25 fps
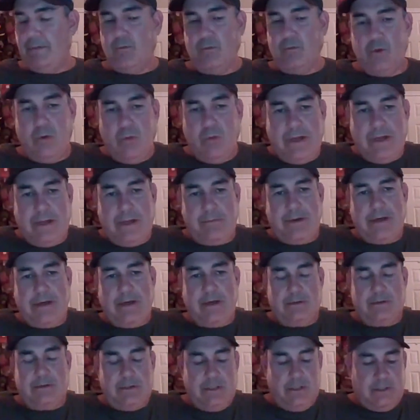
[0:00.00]
we'll wait
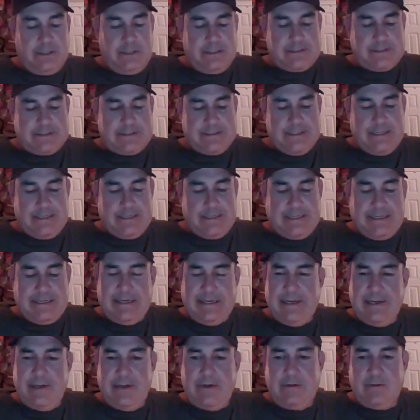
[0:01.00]
about, like I said, I
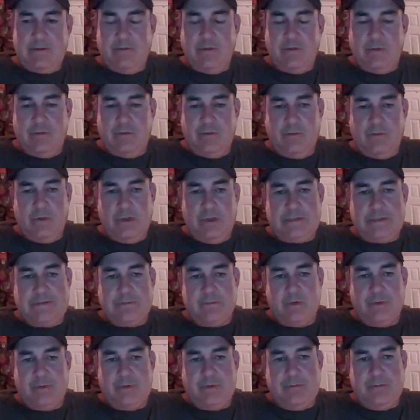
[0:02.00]
kind of don't, we'll let
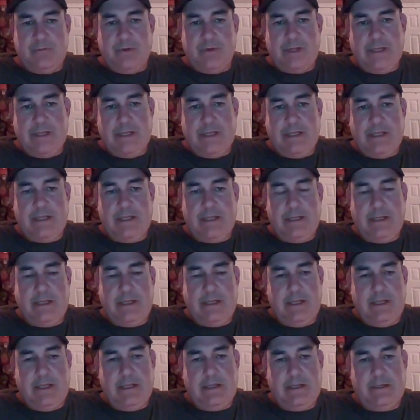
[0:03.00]
some more people get in,
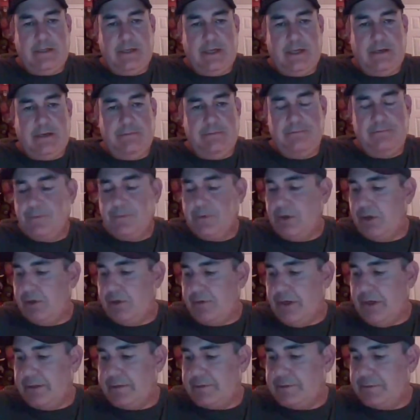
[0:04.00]
and
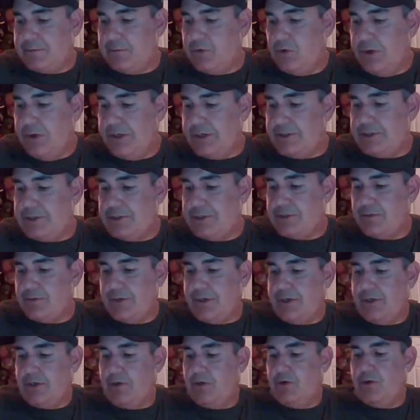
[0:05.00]
I've got some questions we're
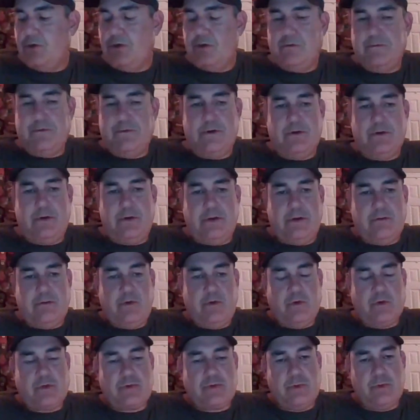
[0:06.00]
going to go over, and of
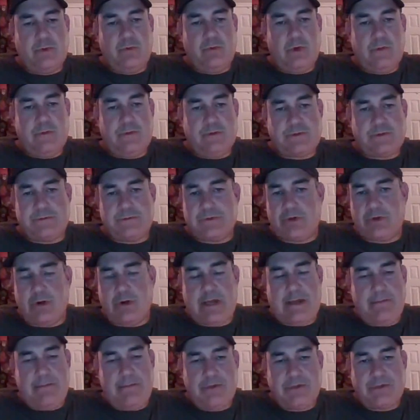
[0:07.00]
course we want the
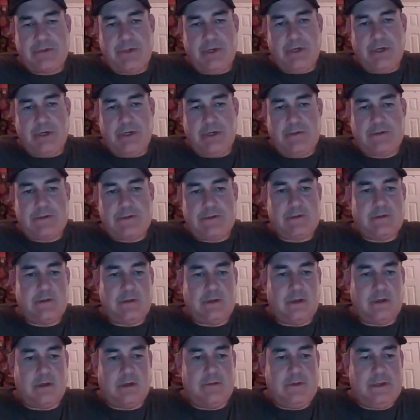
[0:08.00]
subscribers' thoughts
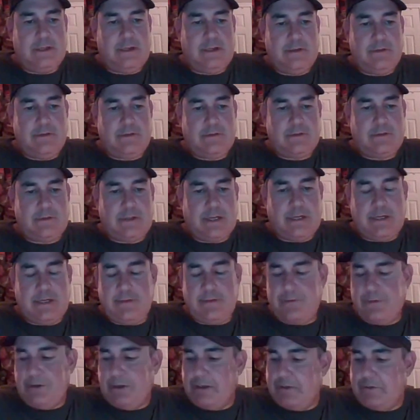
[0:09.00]
on these.
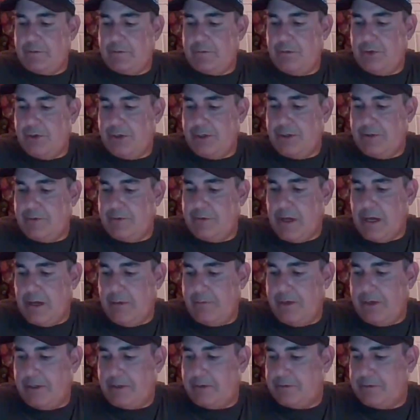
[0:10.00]
I think it's pretty good
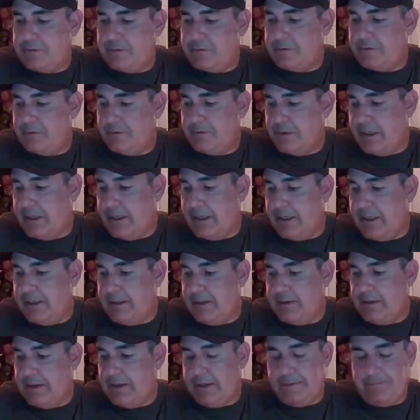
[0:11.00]
topics,
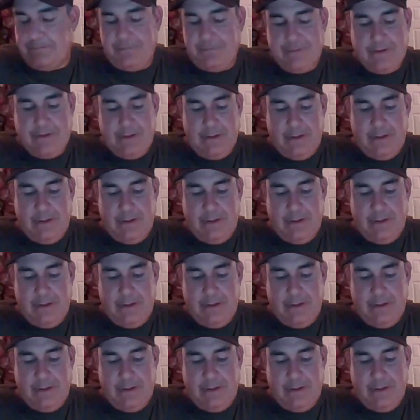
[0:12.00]
and but